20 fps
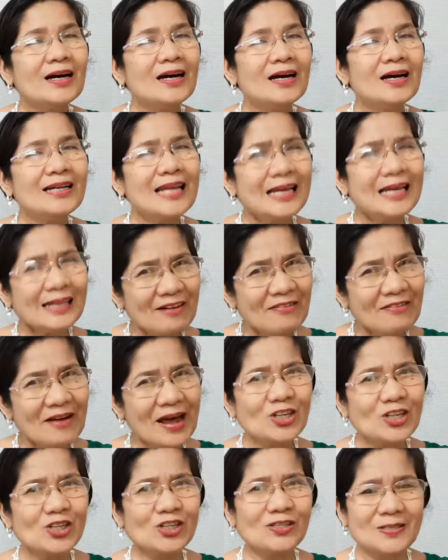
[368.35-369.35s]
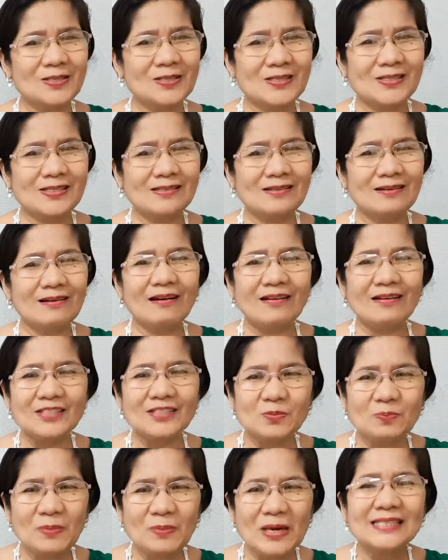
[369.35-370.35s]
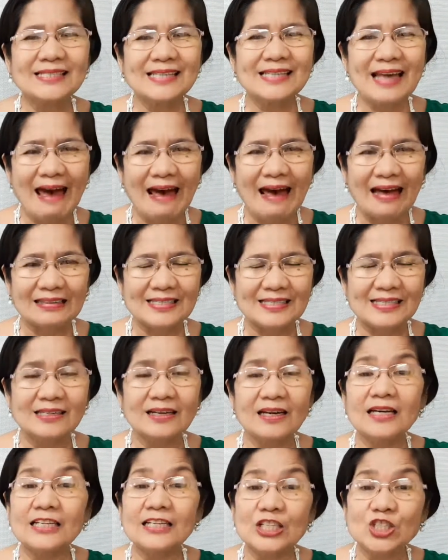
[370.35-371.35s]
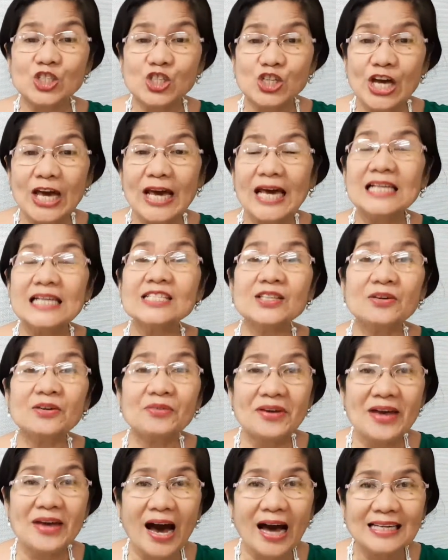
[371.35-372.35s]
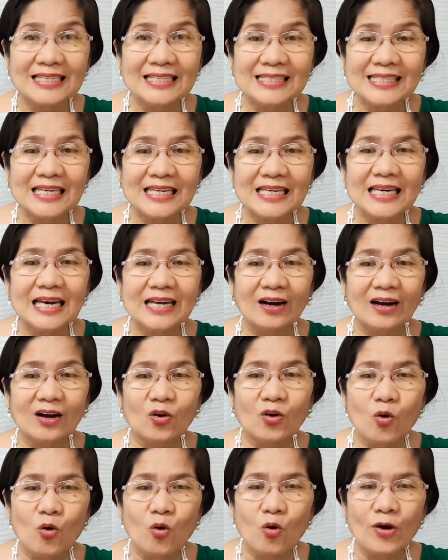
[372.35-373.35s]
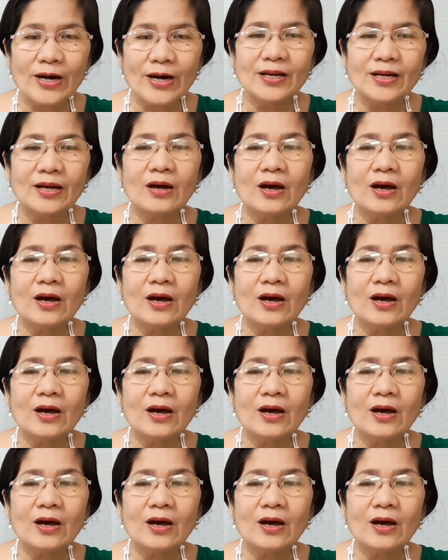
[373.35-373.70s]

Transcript: Declarations are speech acts that change the reality in accord